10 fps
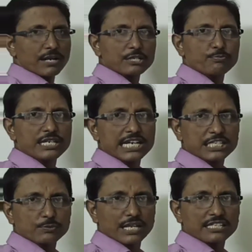plus
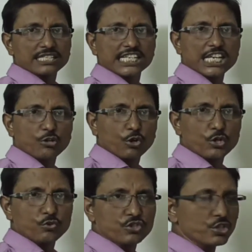bx plus c
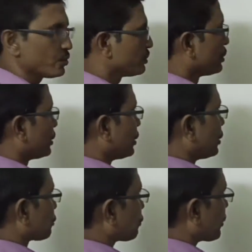equal to 0.
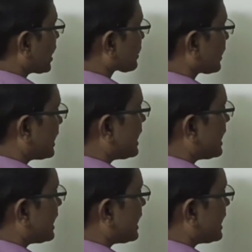So where a